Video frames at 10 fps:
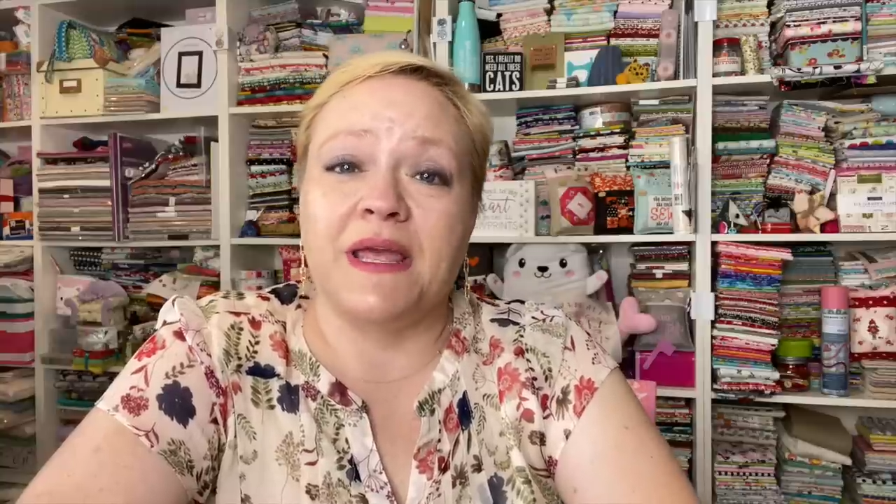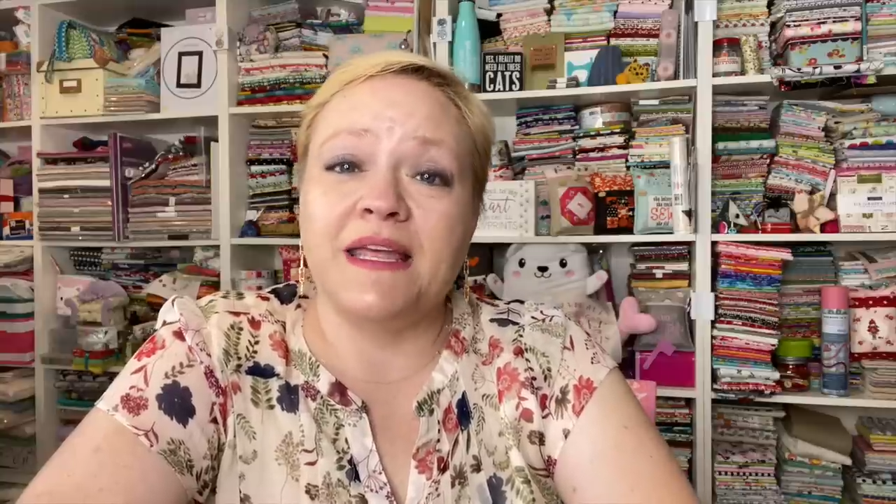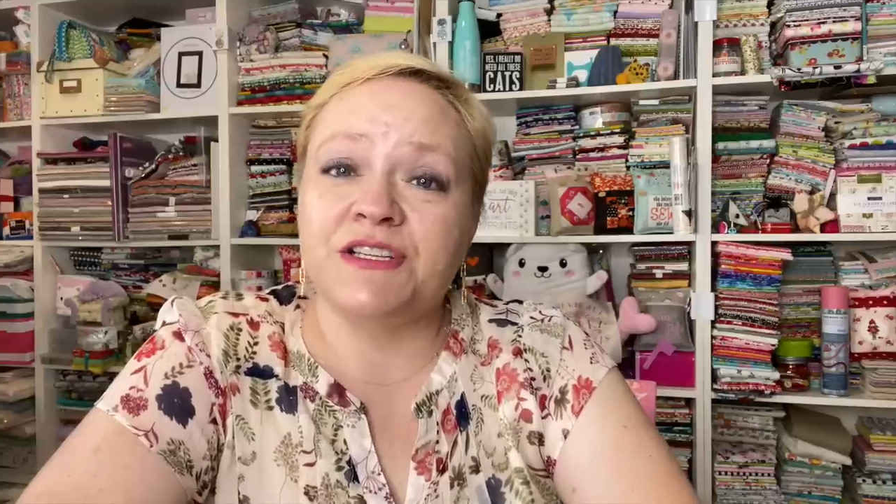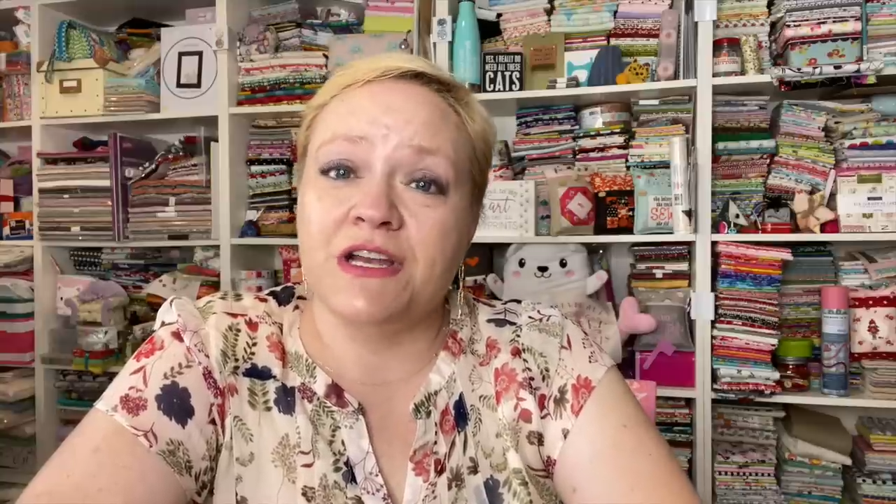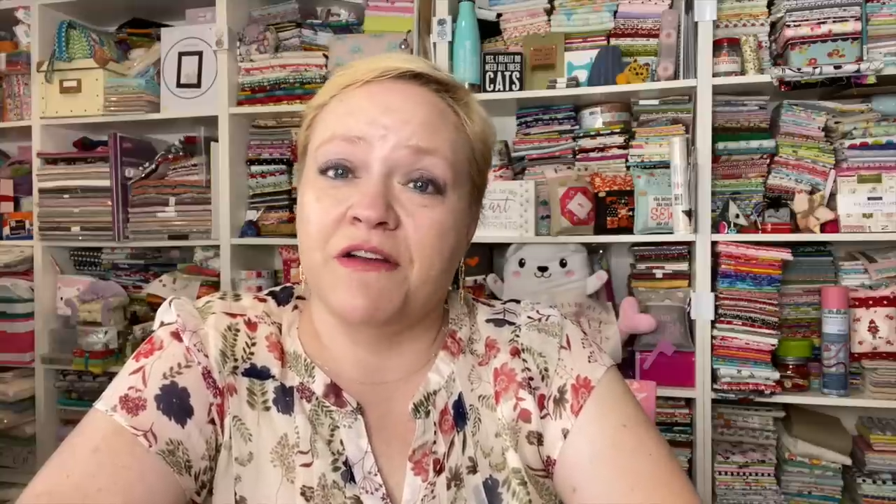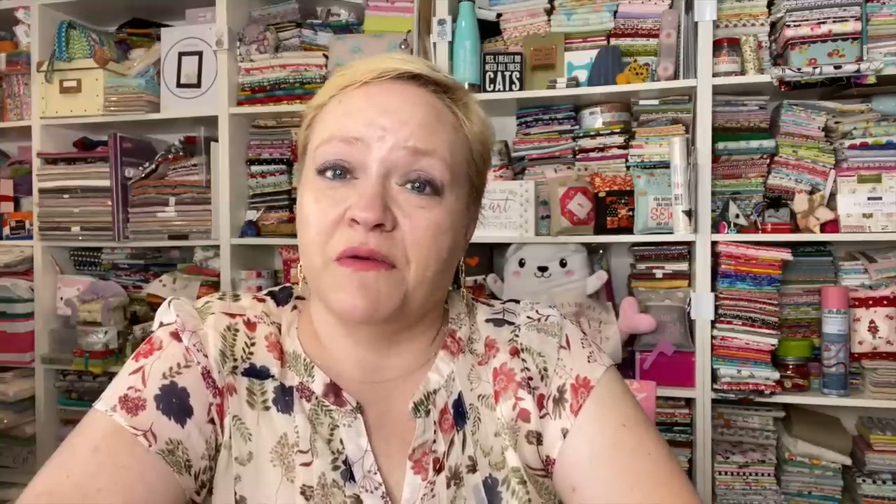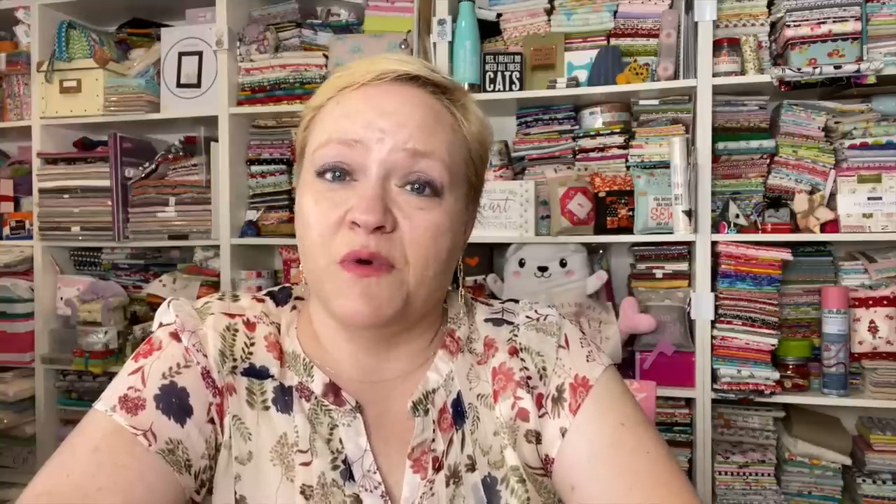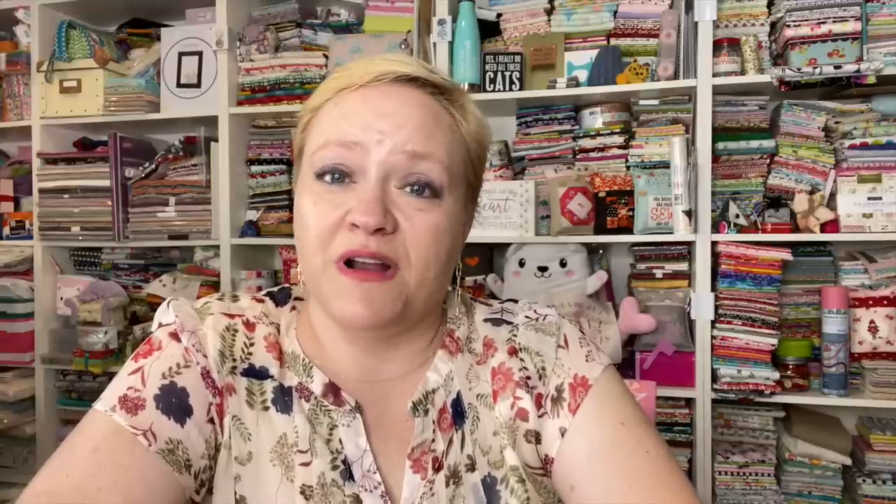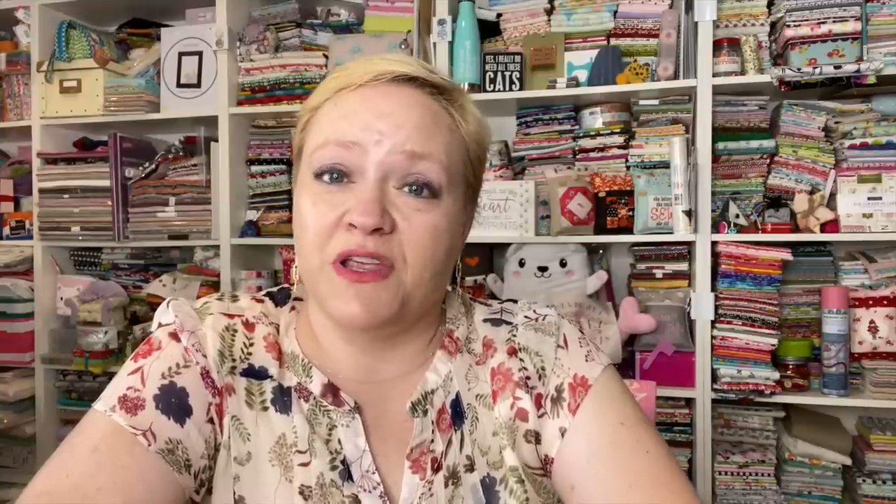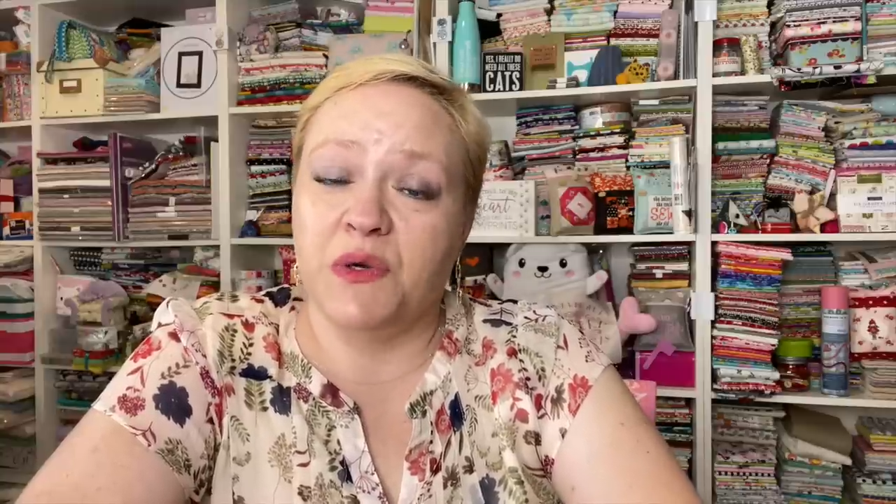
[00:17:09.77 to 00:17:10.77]
each and every
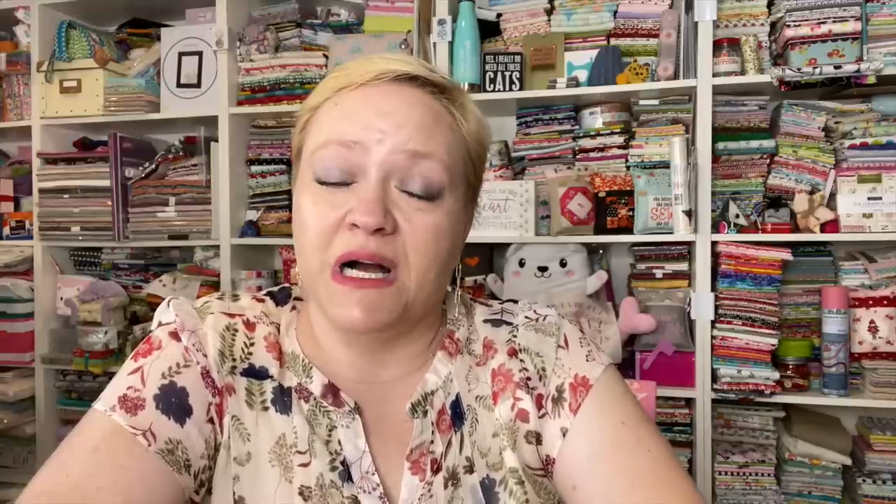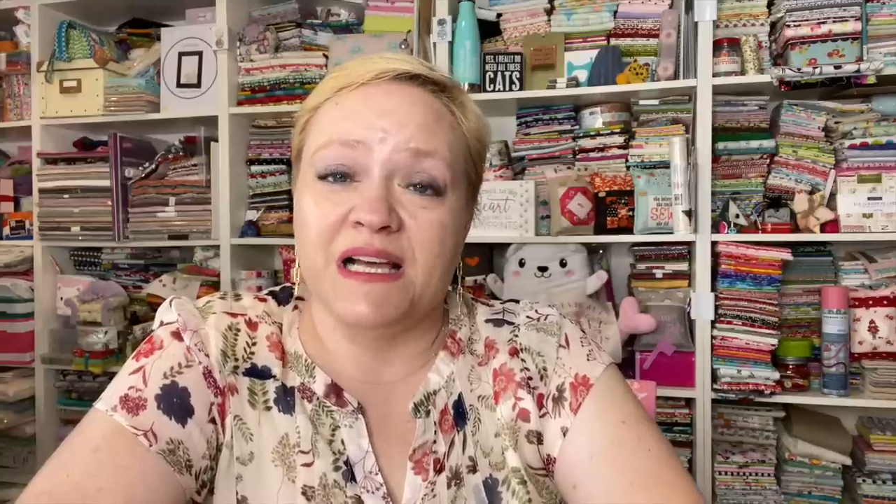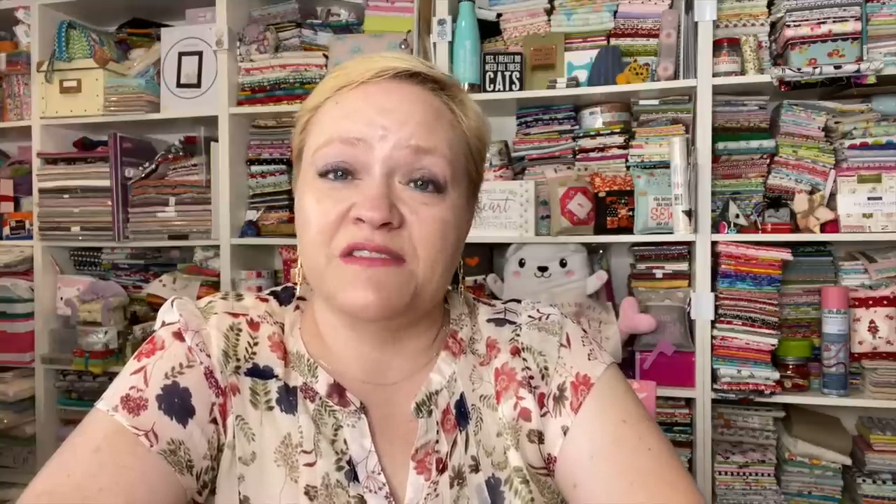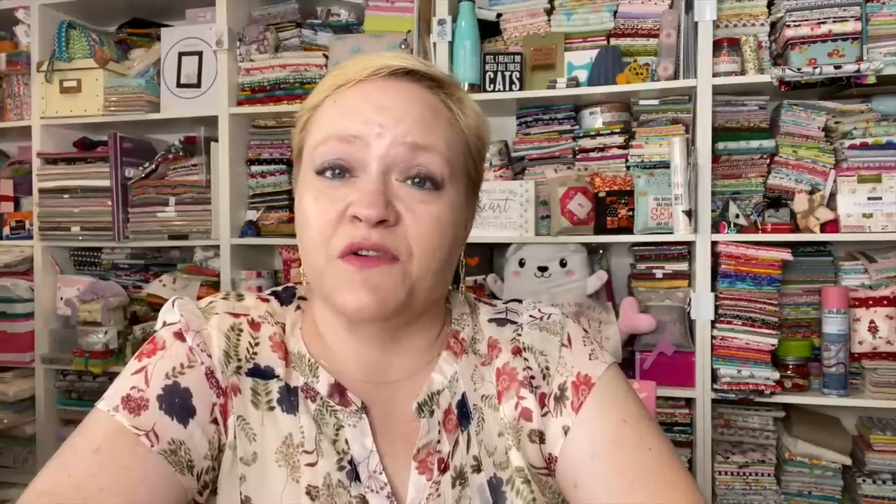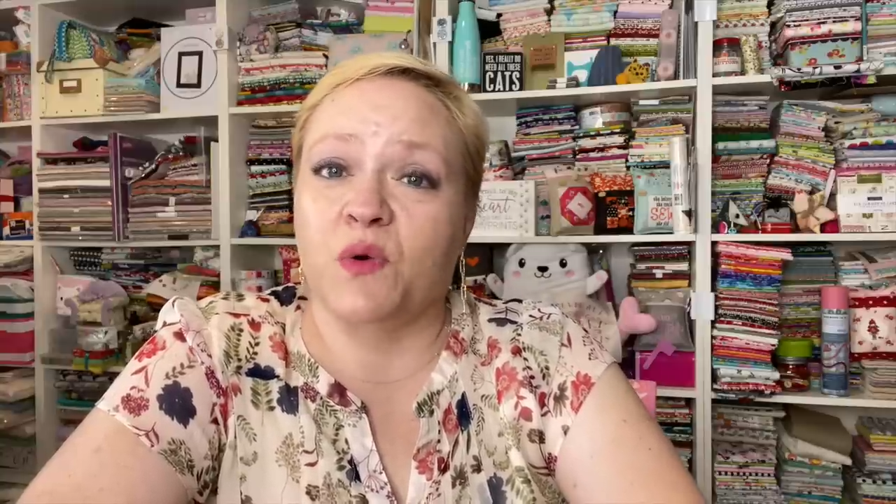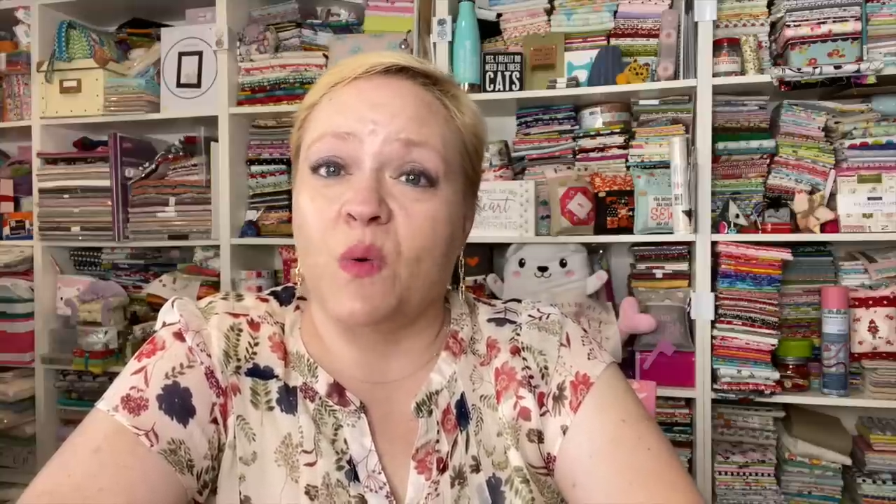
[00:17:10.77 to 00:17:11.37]
one of you guys for